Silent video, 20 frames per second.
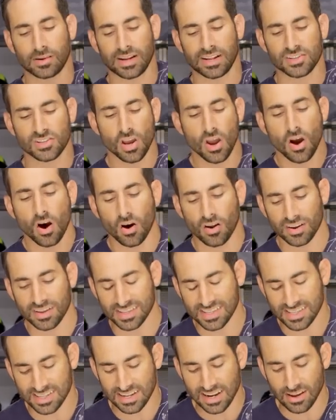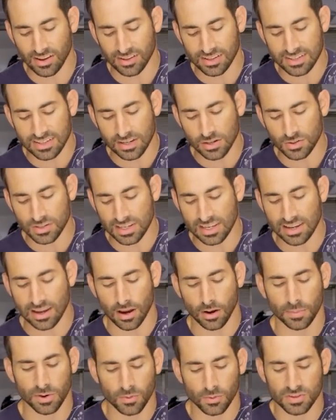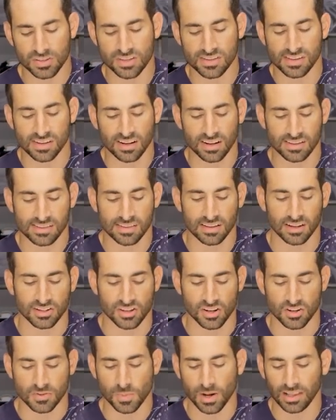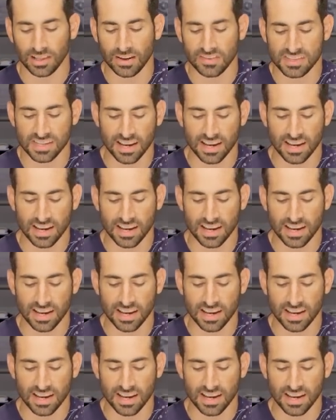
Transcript: range on a Snell and DOT helmet, which is a nice touch. There's my left